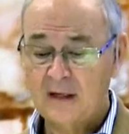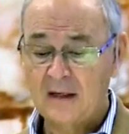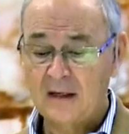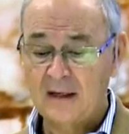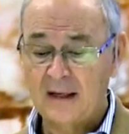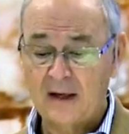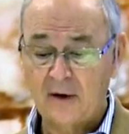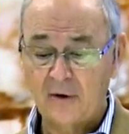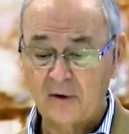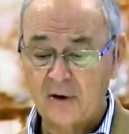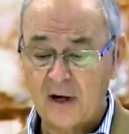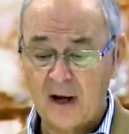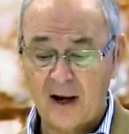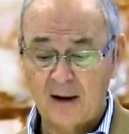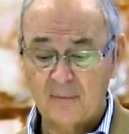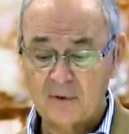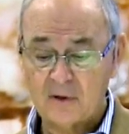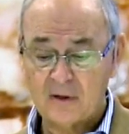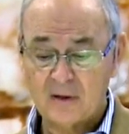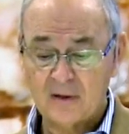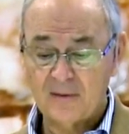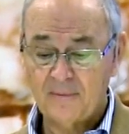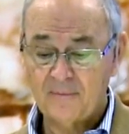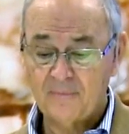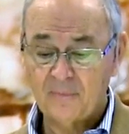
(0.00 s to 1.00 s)
in later
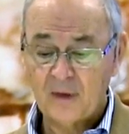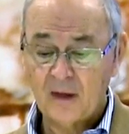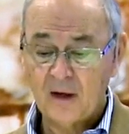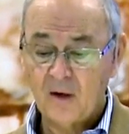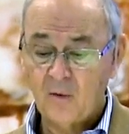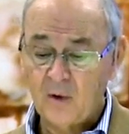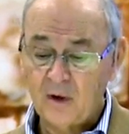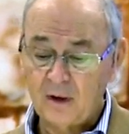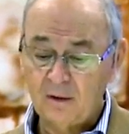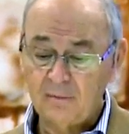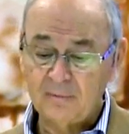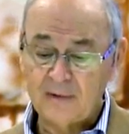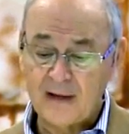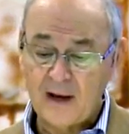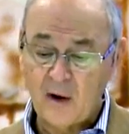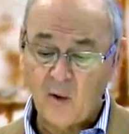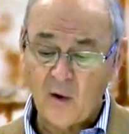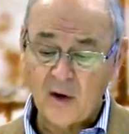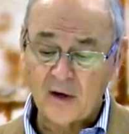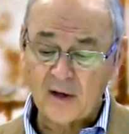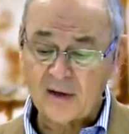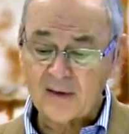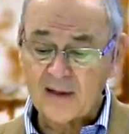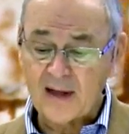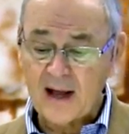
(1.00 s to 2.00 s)
times. Well,
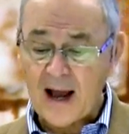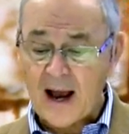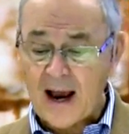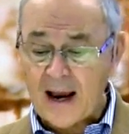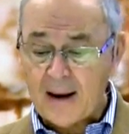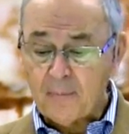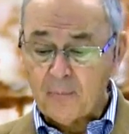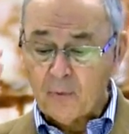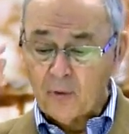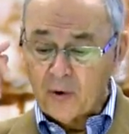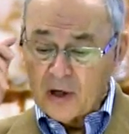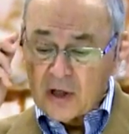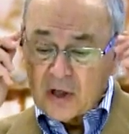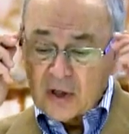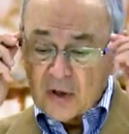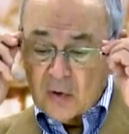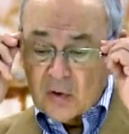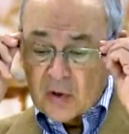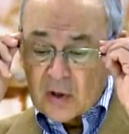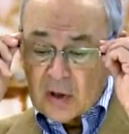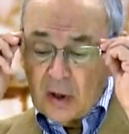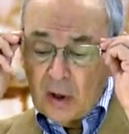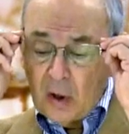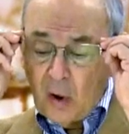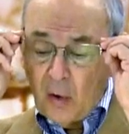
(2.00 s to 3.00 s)
now on to the high priest
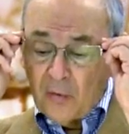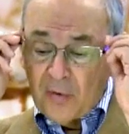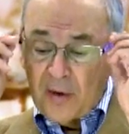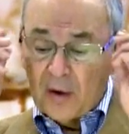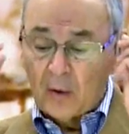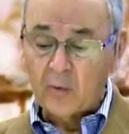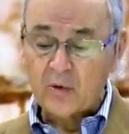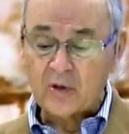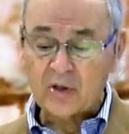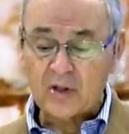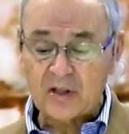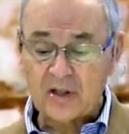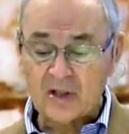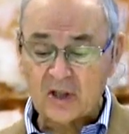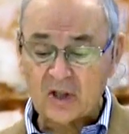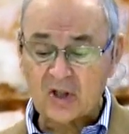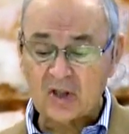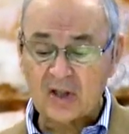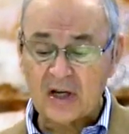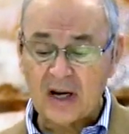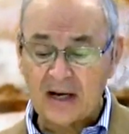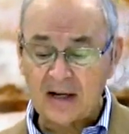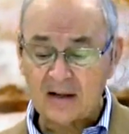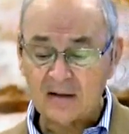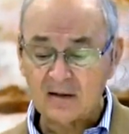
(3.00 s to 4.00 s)
whose clothing was
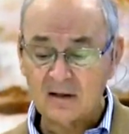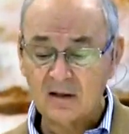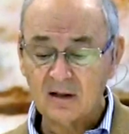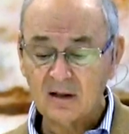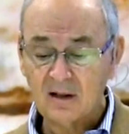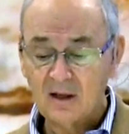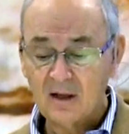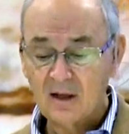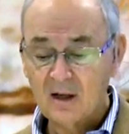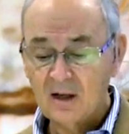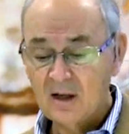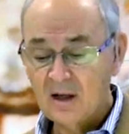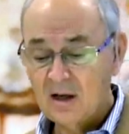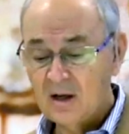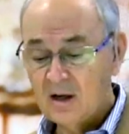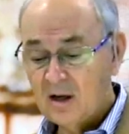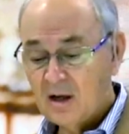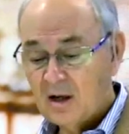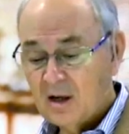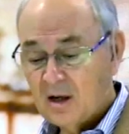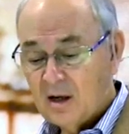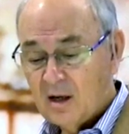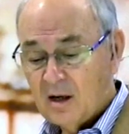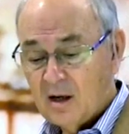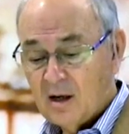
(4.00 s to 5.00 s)
distinct
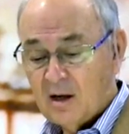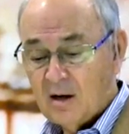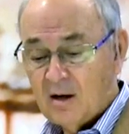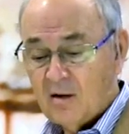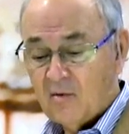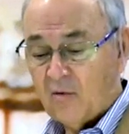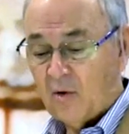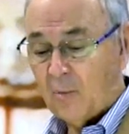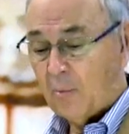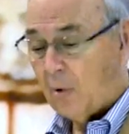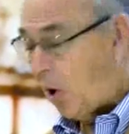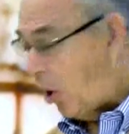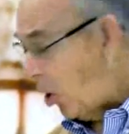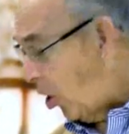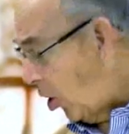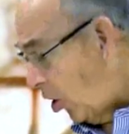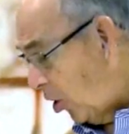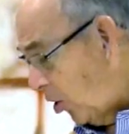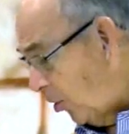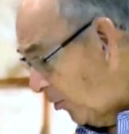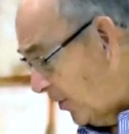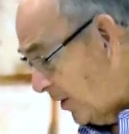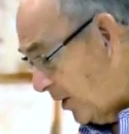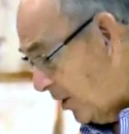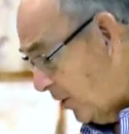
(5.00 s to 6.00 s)
from
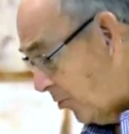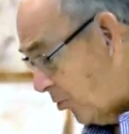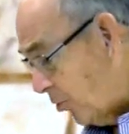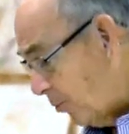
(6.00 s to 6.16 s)
all the